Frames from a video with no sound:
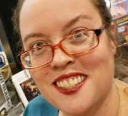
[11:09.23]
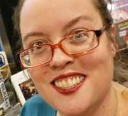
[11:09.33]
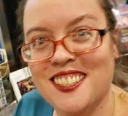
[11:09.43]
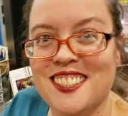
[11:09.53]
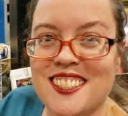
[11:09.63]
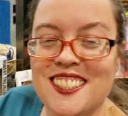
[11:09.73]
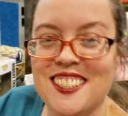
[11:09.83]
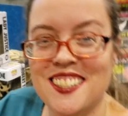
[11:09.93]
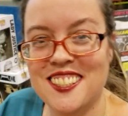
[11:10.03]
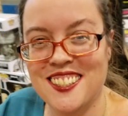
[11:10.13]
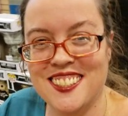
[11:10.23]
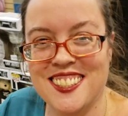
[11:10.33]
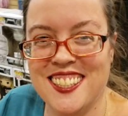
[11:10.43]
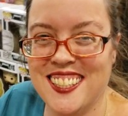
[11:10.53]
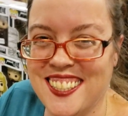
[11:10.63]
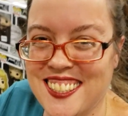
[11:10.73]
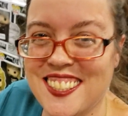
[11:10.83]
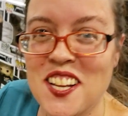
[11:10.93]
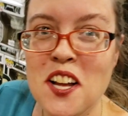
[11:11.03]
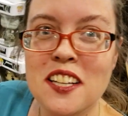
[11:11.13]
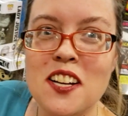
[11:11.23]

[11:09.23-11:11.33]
The heat is on. The pressure.